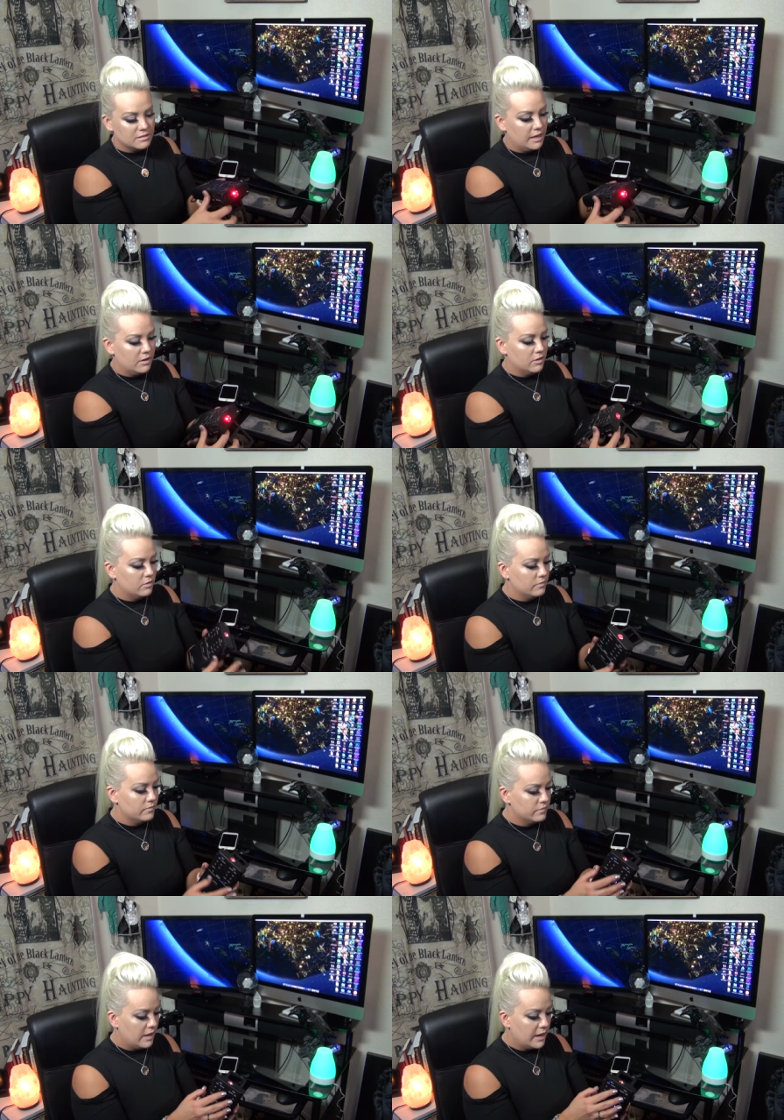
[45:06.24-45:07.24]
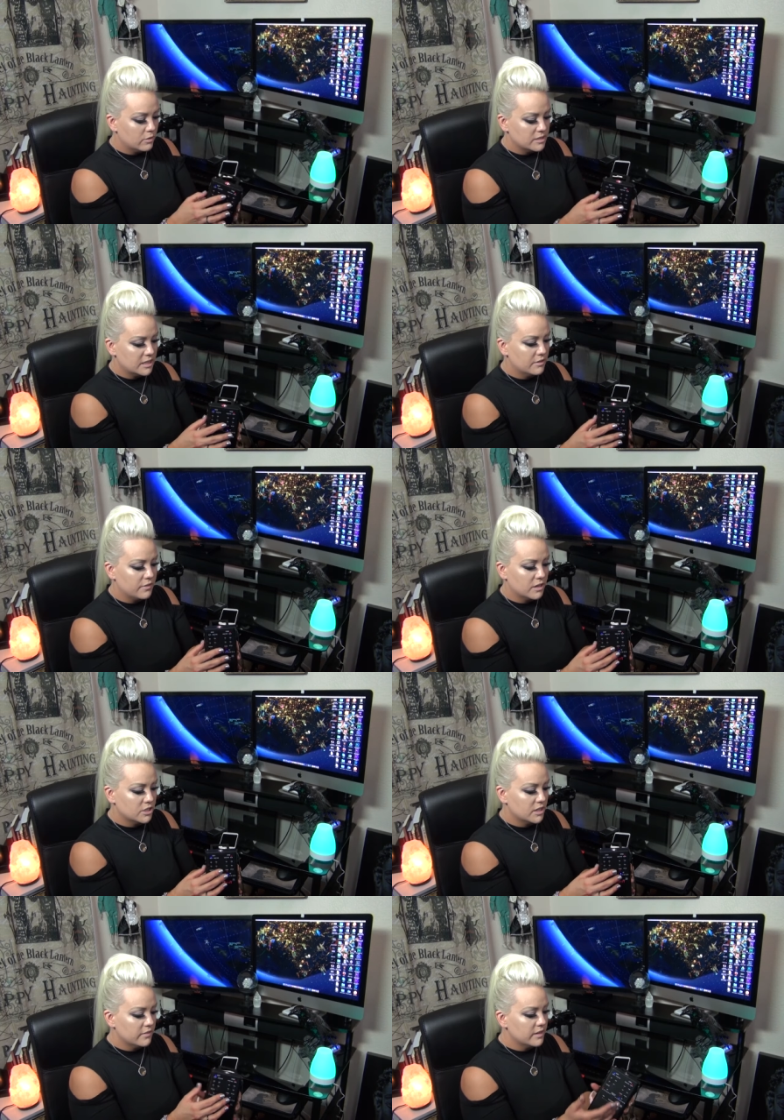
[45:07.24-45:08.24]
I don't know. I don't see the
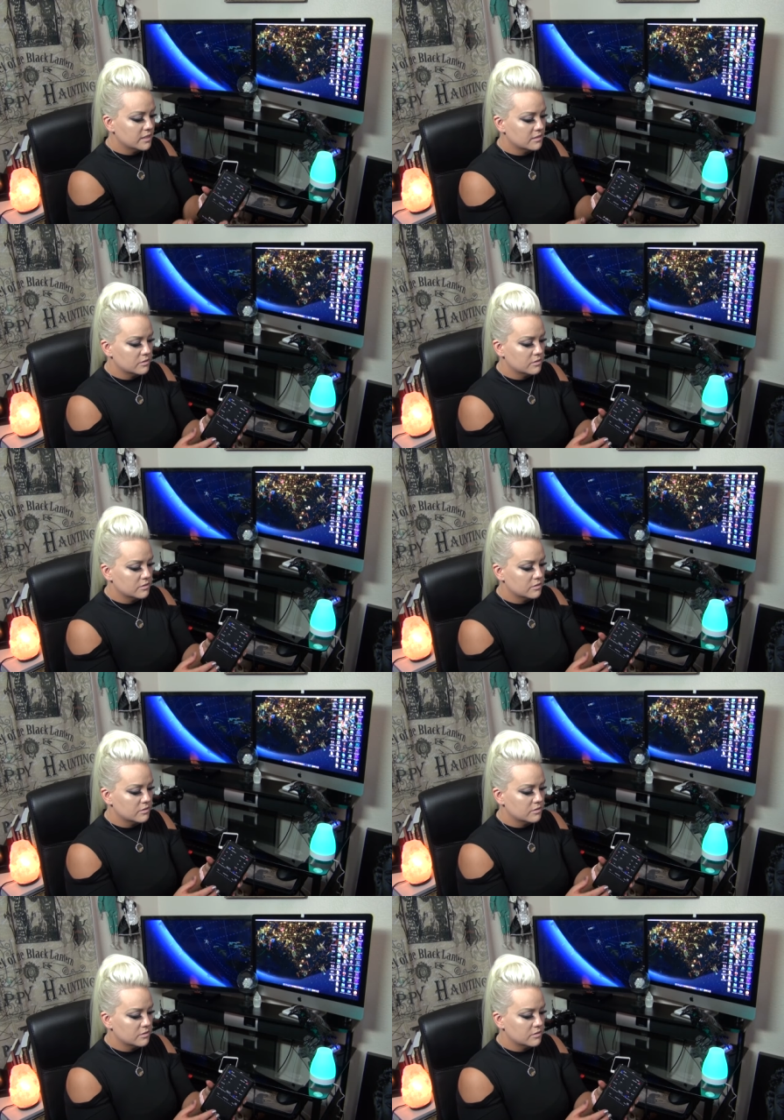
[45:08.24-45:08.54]
function of it.